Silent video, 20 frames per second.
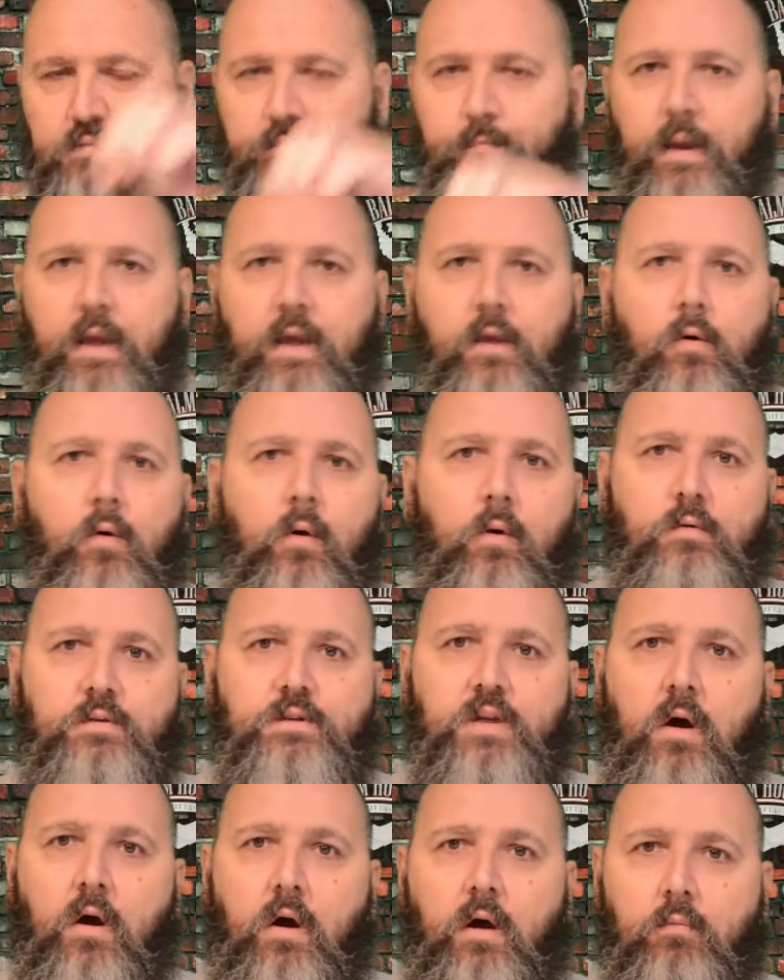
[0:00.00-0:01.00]
beard oils
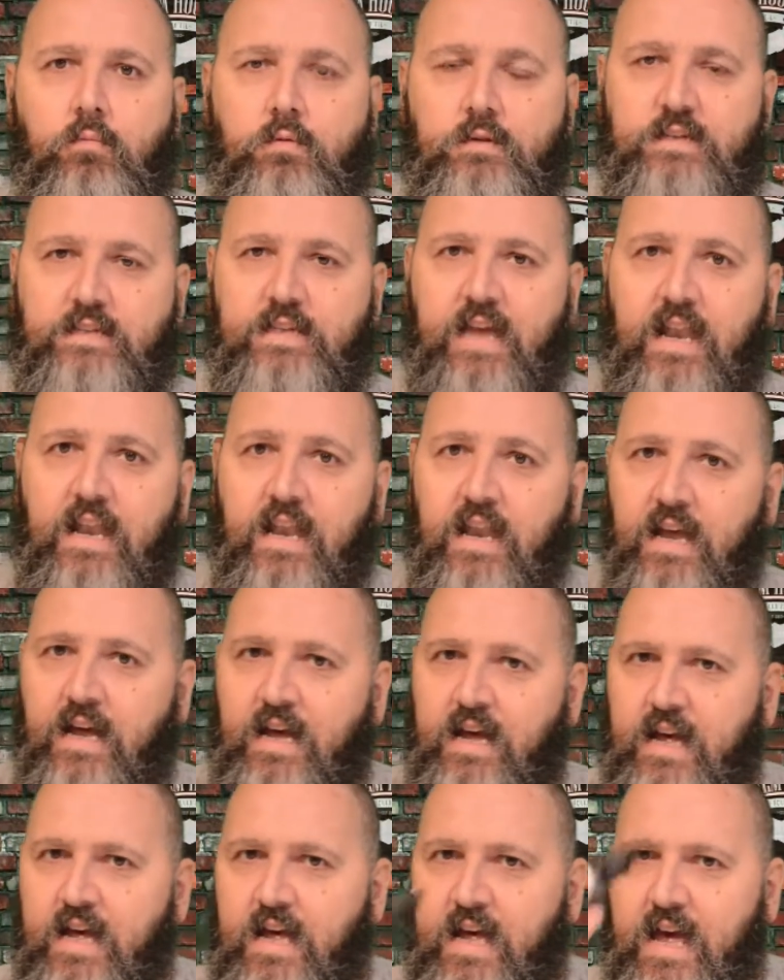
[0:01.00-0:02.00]
that I was sent.
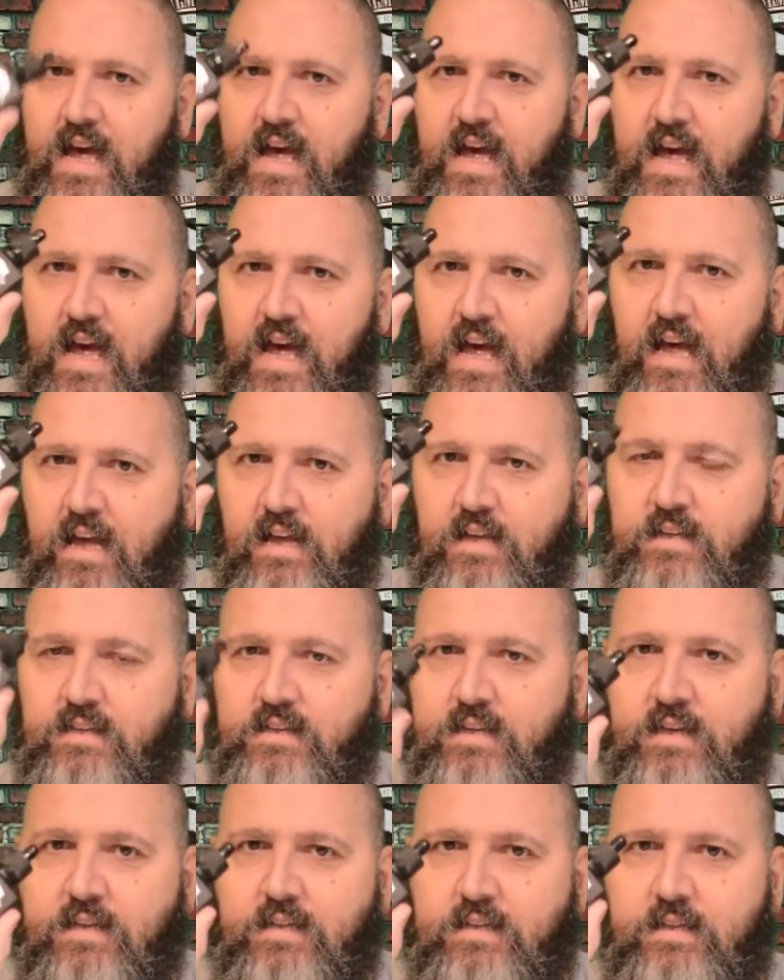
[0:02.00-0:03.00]

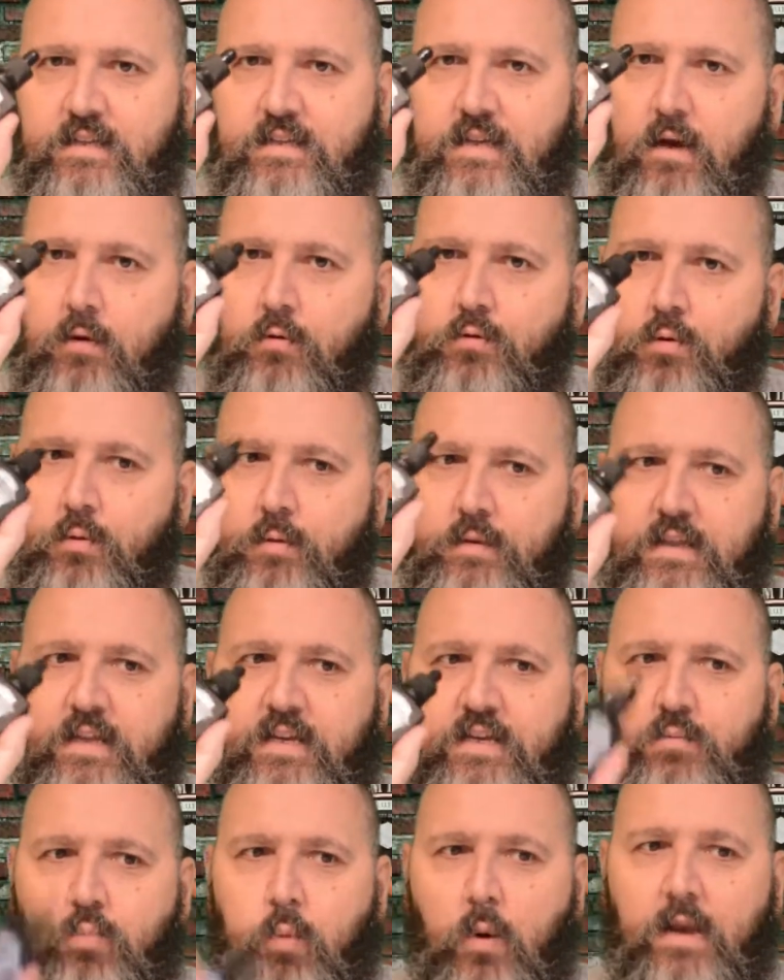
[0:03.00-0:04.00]
6 in total, and
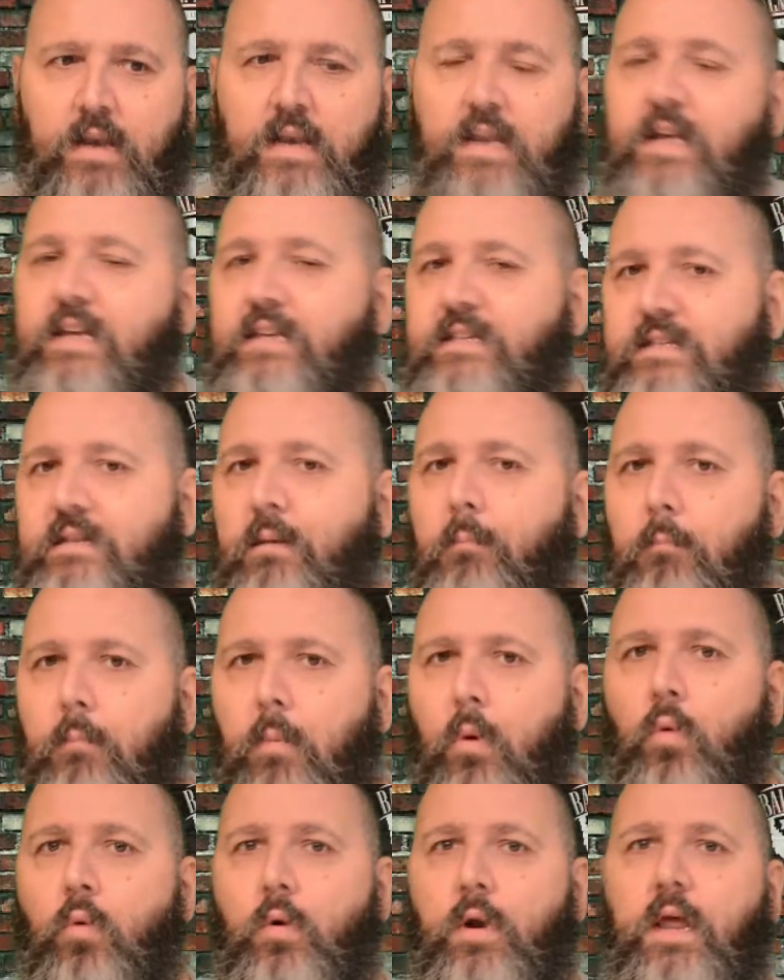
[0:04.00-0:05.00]
this one is the
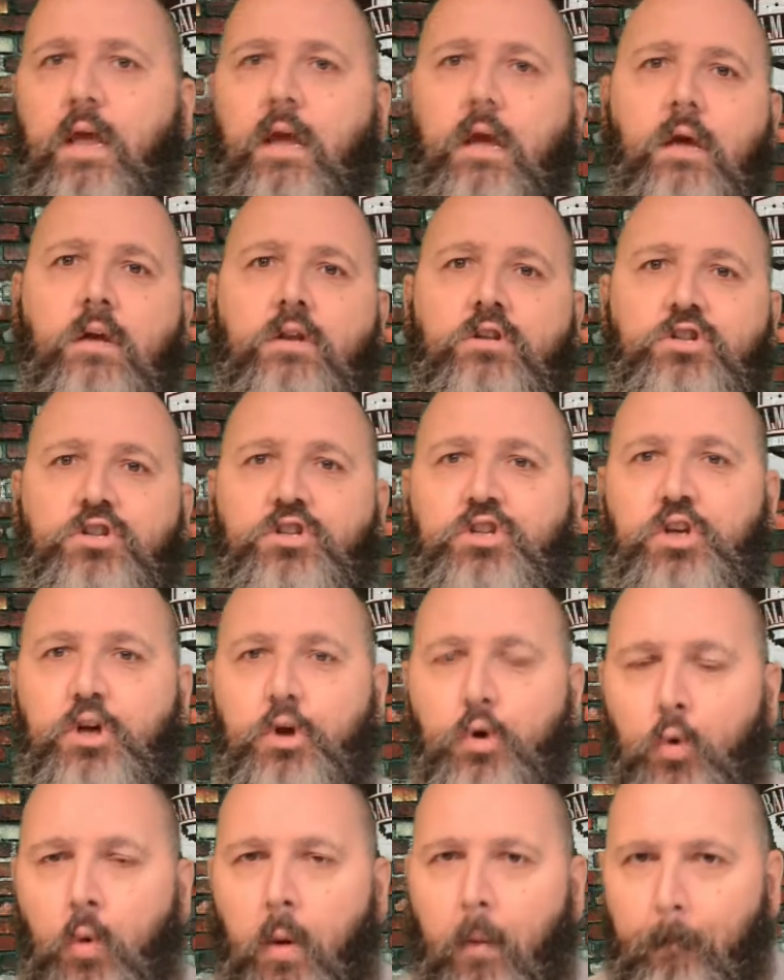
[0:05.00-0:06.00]
Morning
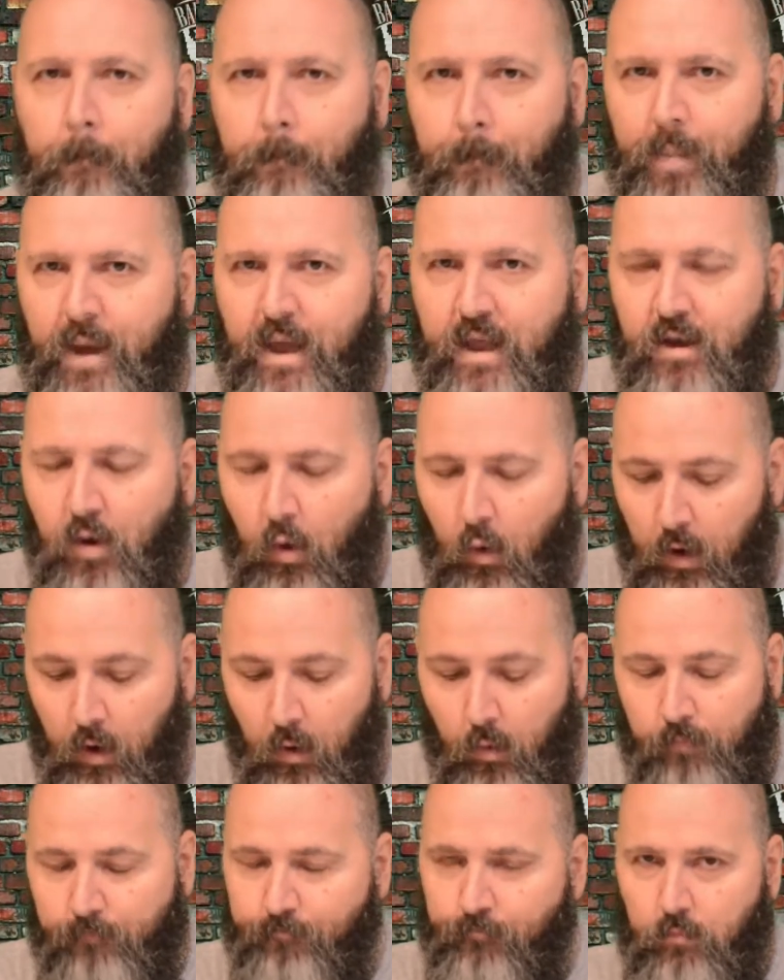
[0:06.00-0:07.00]
Dew beard
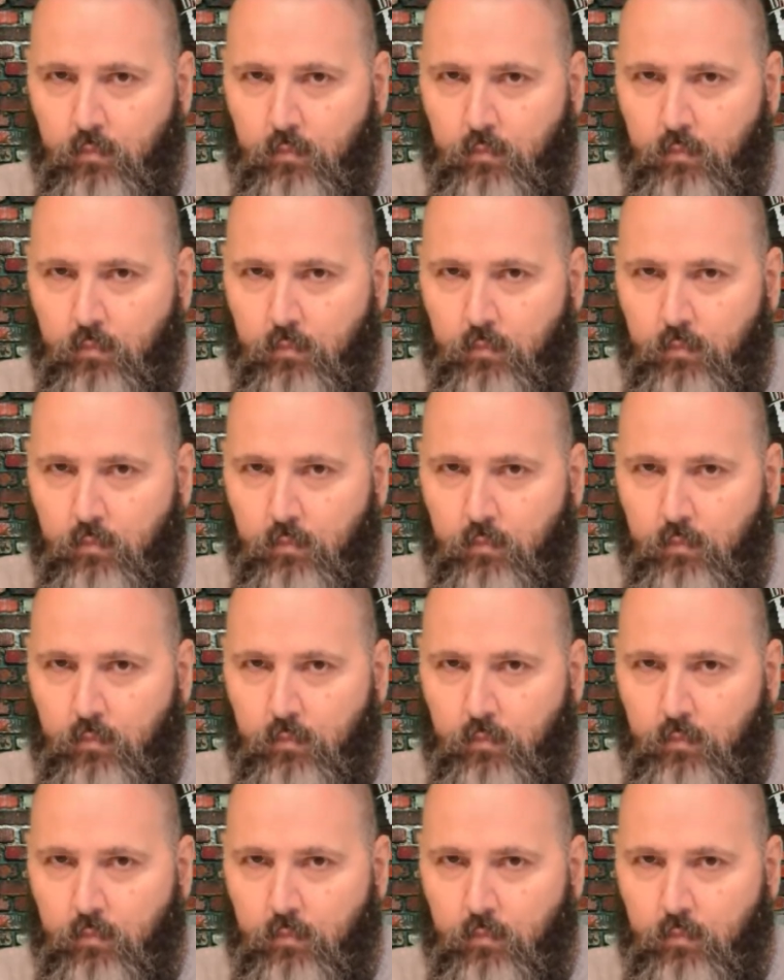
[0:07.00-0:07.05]
oil.